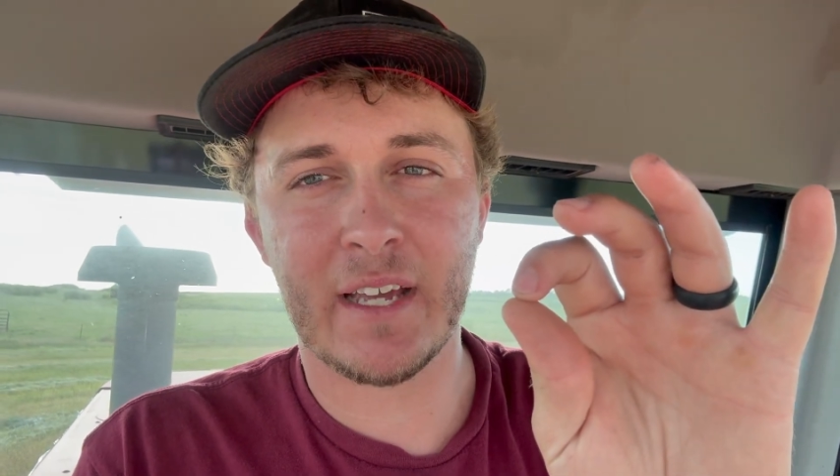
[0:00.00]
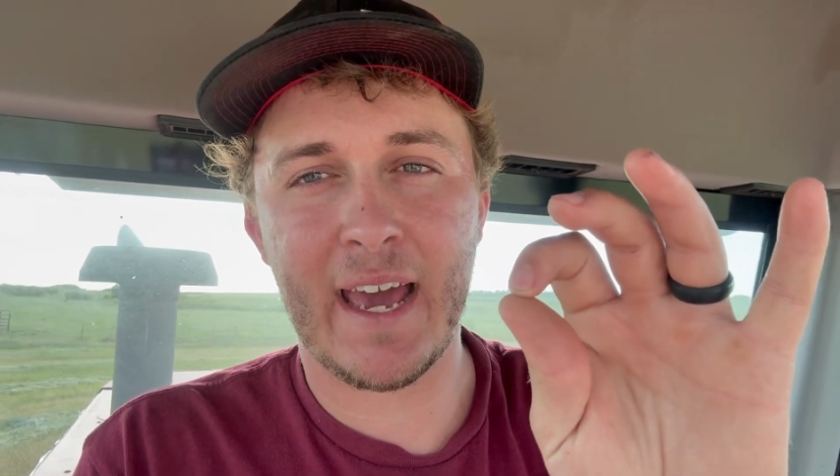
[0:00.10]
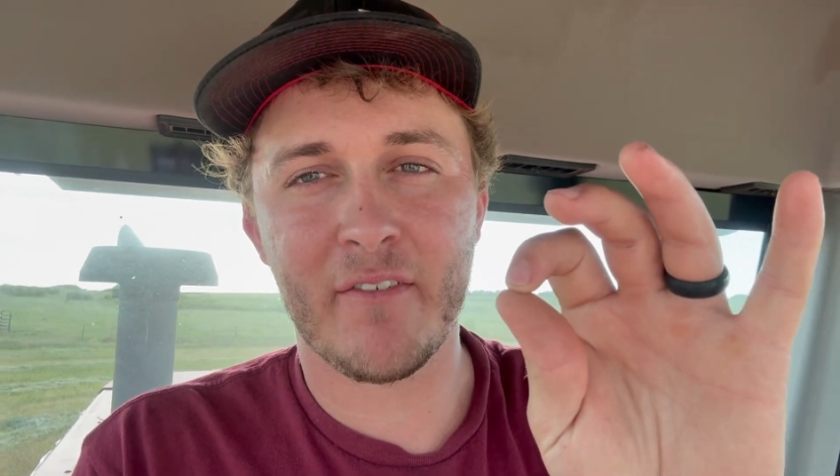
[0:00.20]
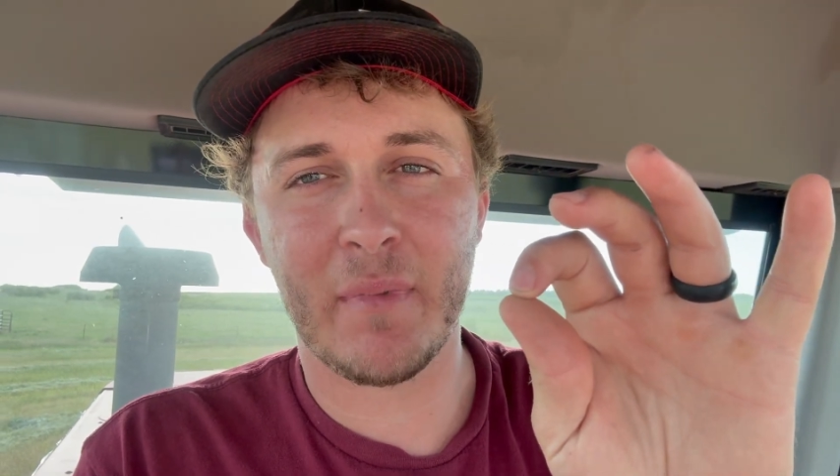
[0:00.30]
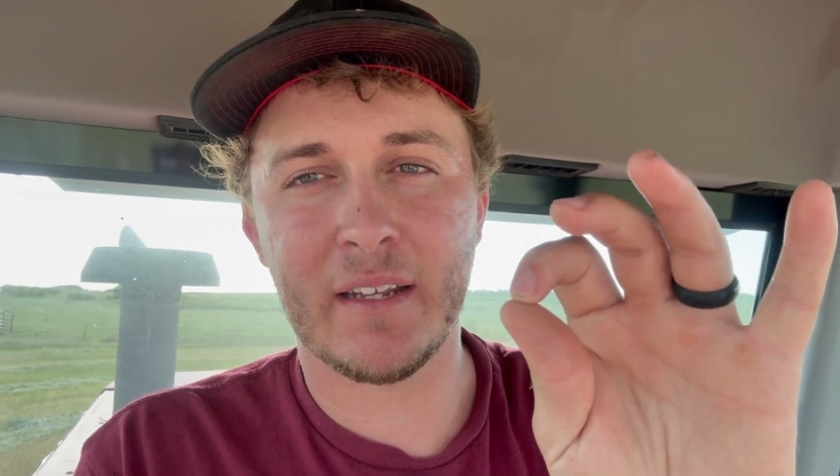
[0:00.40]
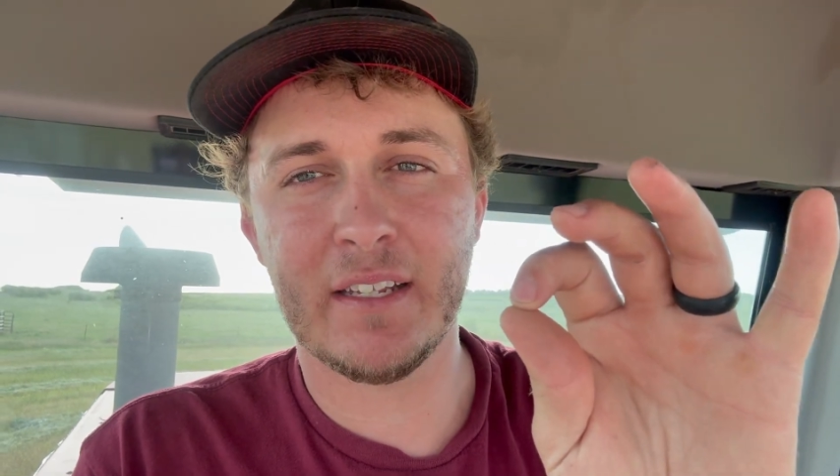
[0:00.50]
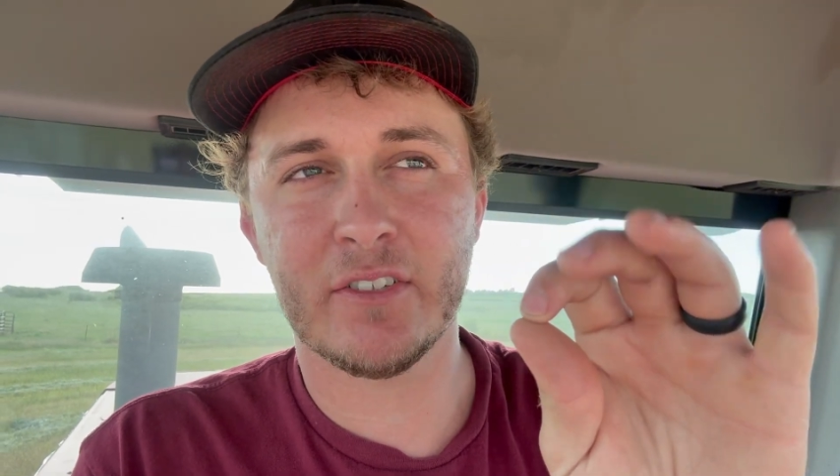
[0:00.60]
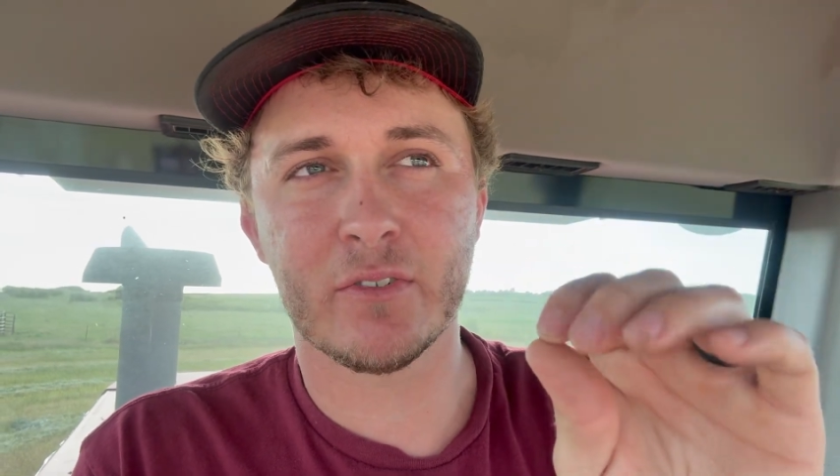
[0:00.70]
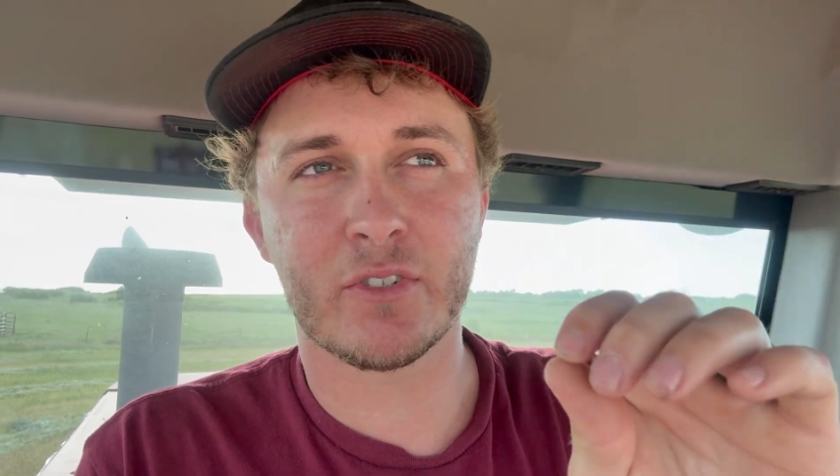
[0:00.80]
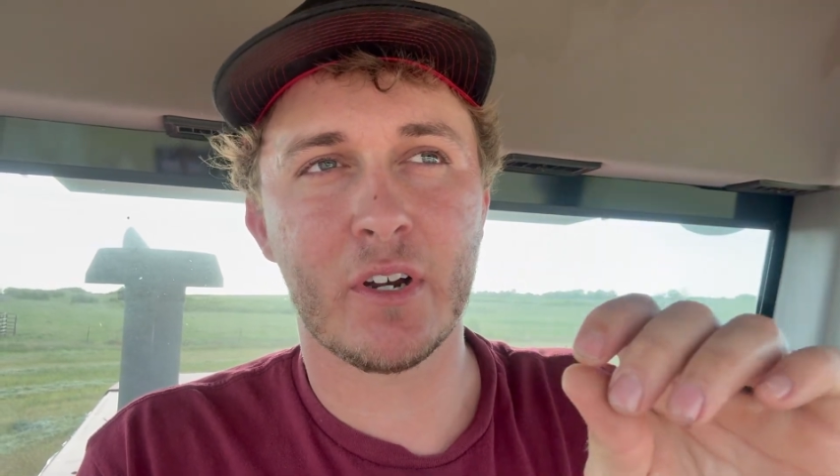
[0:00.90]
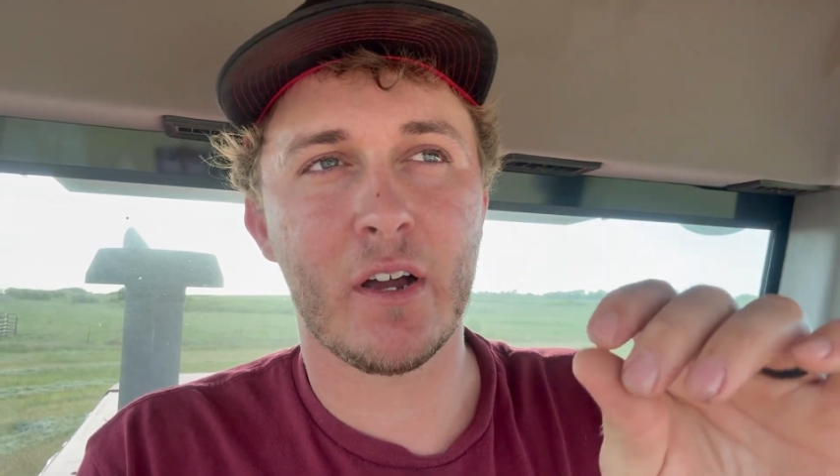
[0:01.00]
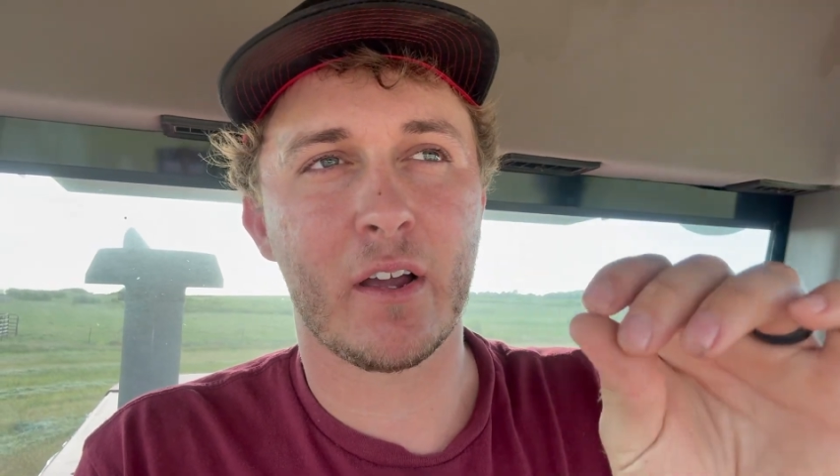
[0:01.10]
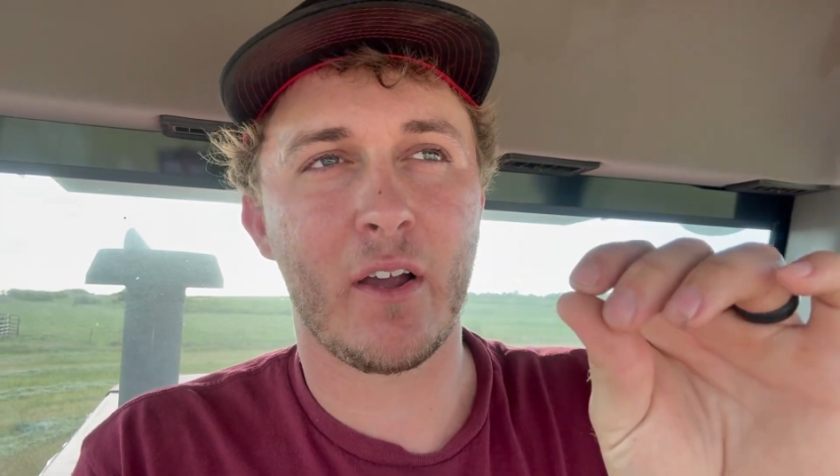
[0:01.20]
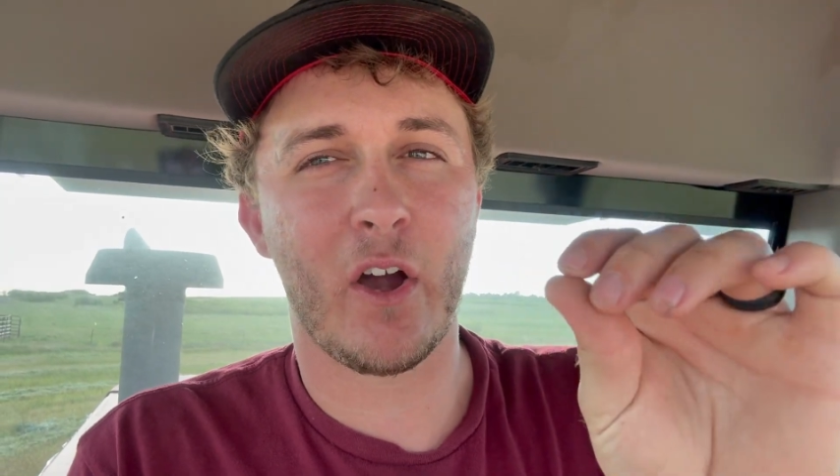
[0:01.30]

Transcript: out of my diesel truck